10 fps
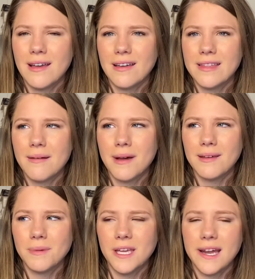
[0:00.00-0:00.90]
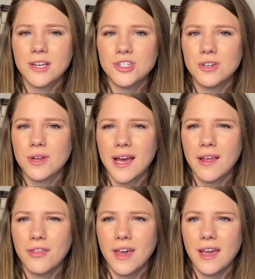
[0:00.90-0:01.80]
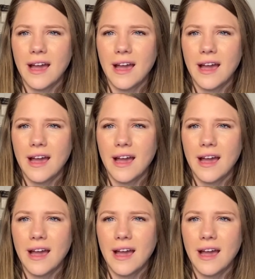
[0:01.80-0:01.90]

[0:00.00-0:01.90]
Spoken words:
That might be a next year kind of thing.